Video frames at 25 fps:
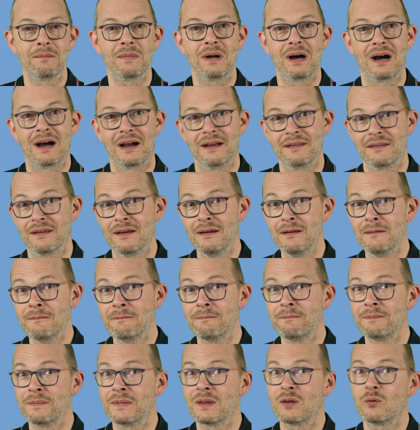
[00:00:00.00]
either
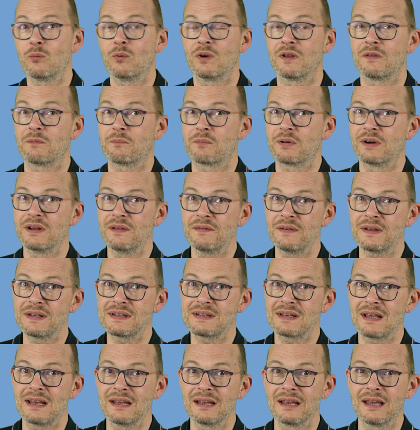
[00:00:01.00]
with Prefix
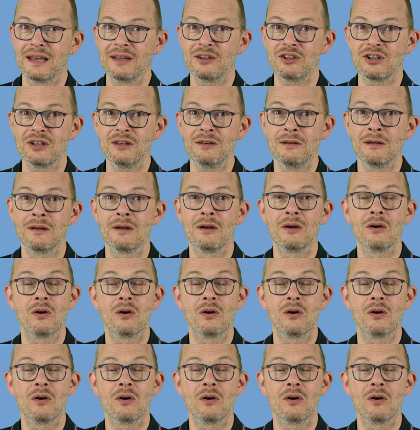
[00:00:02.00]
Delegation